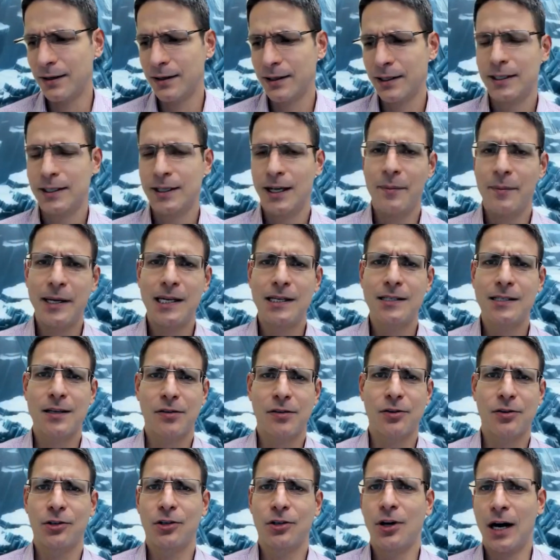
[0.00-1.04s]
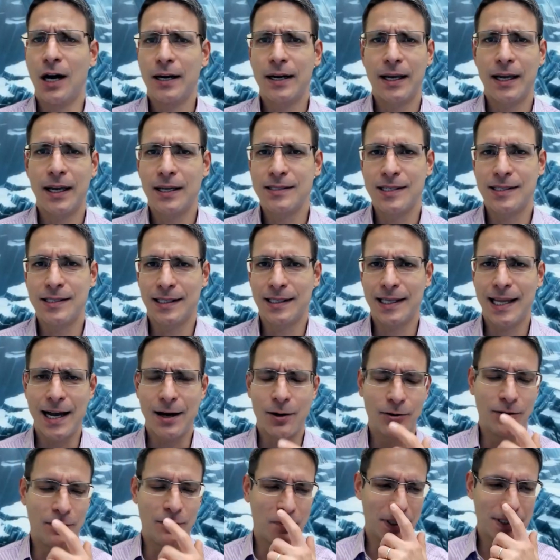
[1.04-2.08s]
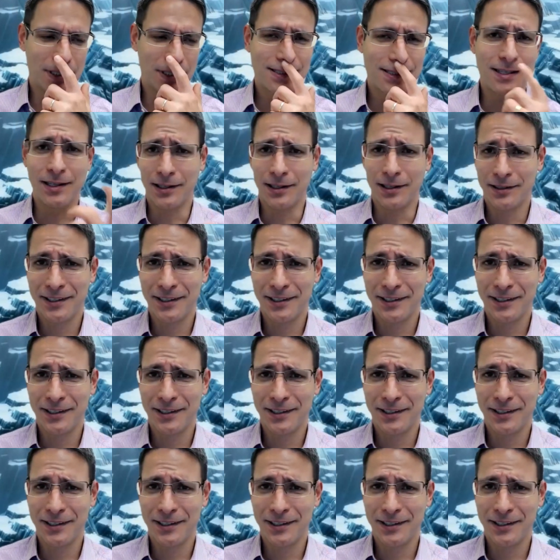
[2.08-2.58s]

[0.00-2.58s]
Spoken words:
Right. I mean, he's a third god. I guess he's allowed, but